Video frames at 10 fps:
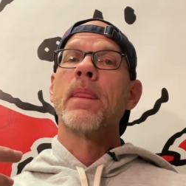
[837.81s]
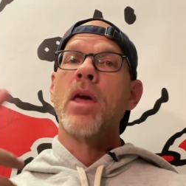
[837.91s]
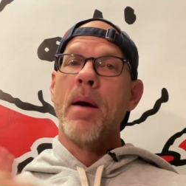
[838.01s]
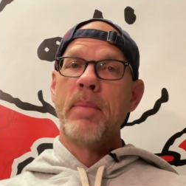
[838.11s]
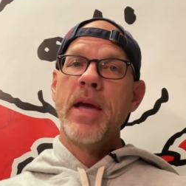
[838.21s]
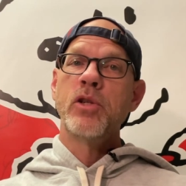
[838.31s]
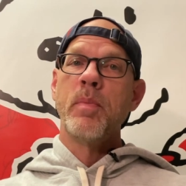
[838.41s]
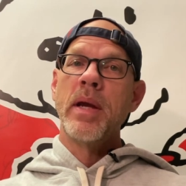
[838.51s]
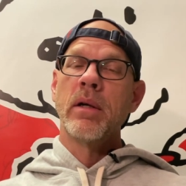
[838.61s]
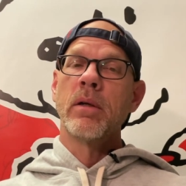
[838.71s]
got
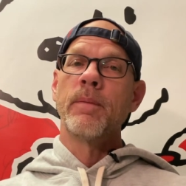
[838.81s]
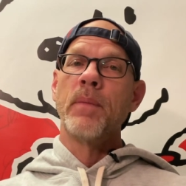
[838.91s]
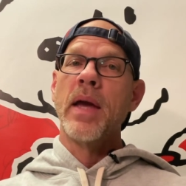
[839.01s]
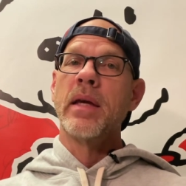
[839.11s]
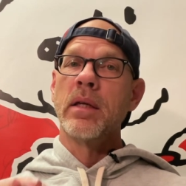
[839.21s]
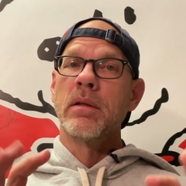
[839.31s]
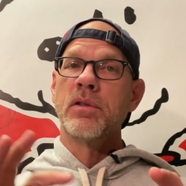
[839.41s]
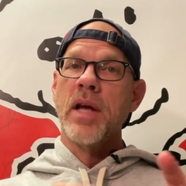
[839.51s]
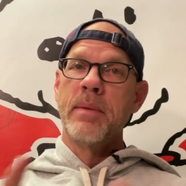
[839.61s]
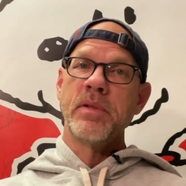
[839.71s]
PageMaker, I could
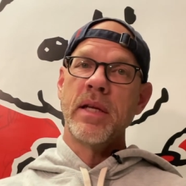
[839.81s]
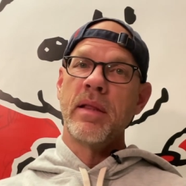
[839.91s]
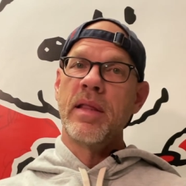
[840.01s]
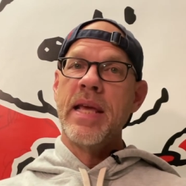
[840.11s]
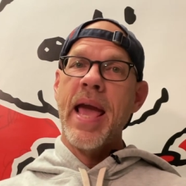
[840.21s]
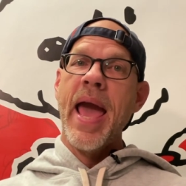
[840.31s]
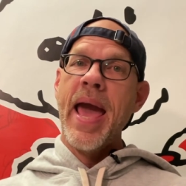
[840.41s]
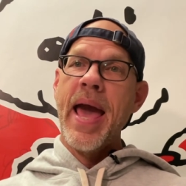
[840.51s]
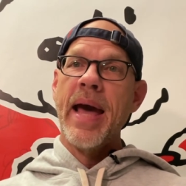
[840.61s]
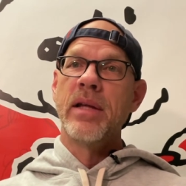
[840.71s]
typeset the
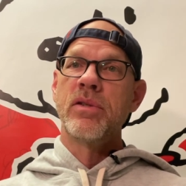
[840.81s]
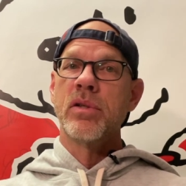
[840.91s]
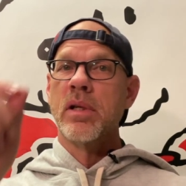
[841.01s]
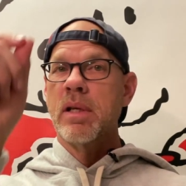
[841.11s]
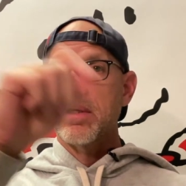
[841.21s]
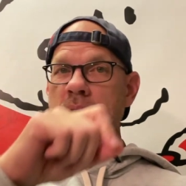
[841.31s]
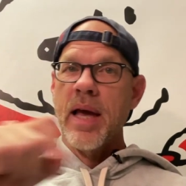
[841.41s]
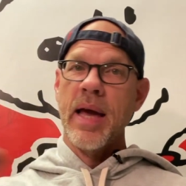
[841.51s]
ads, cut